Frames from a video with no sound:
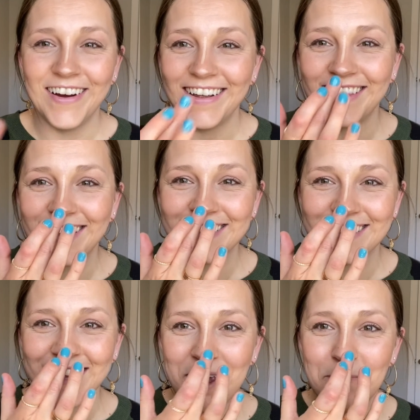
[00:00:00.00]
you're in the
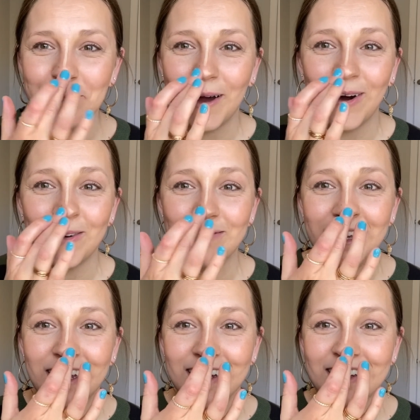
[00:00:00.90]
same boat
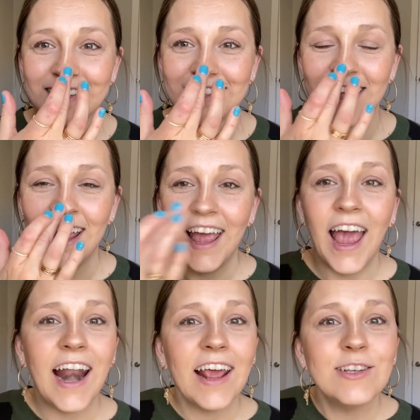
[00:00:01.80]
because,
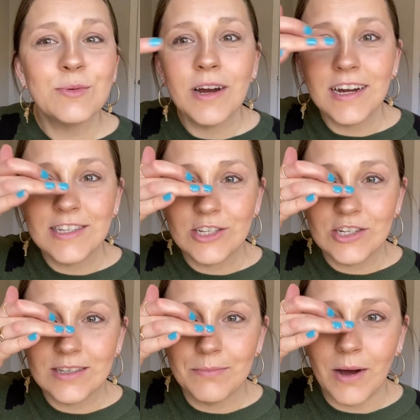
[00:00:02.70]
and I swear it's
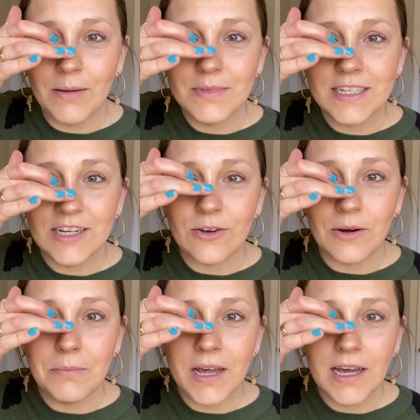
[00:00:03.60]
just moms too.
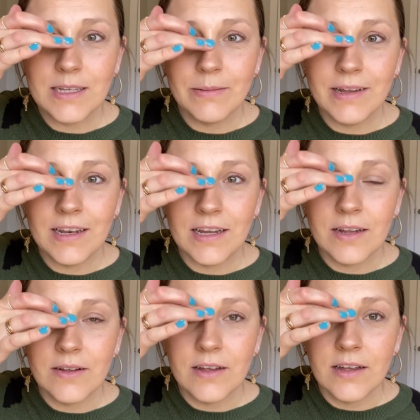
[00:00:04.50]
My husband
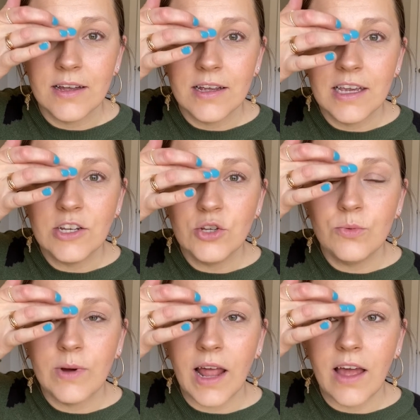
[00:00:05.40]
can do
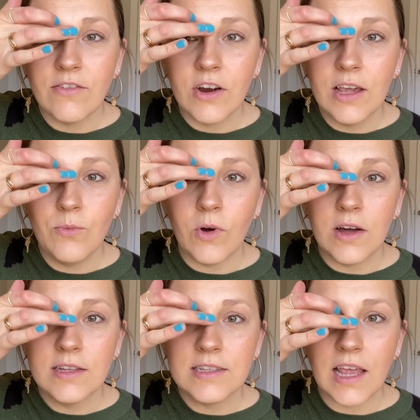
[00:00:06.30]
whatever he
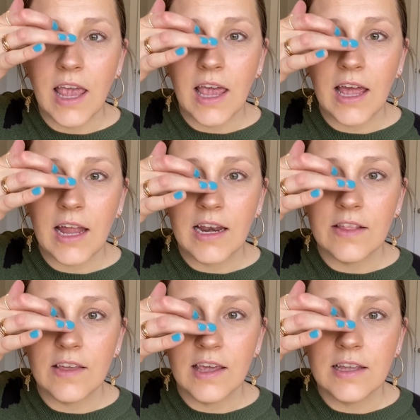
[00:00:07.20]
wants and
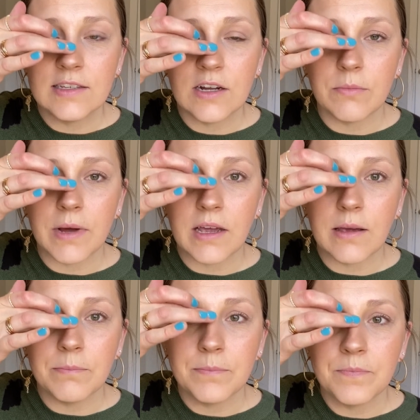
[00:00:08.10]
the kids don't bug
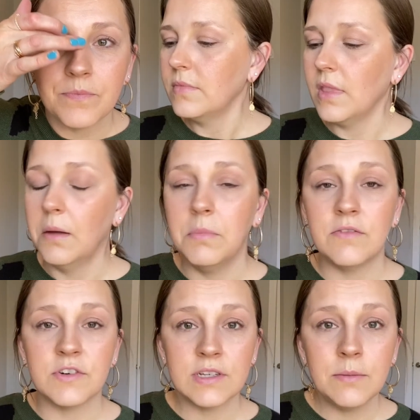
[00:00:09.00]
him. But
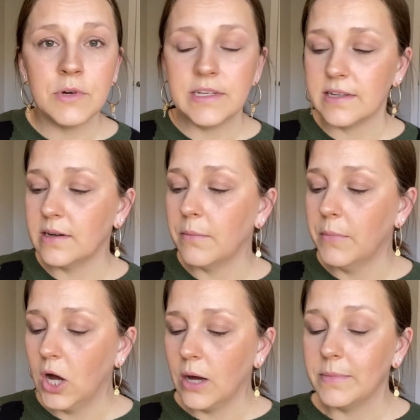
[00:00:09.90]
for some reason,
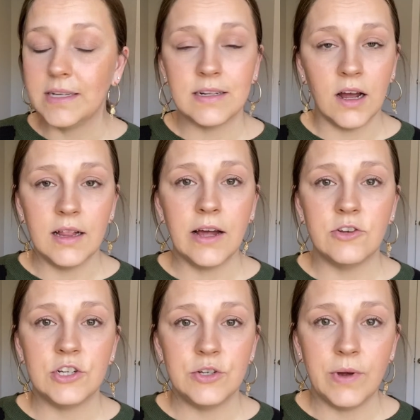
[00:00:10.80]
mom is not allowed
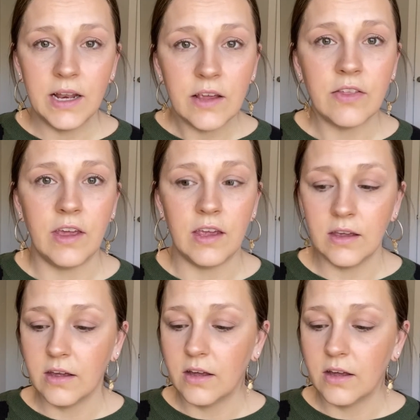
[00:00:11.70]
to do anything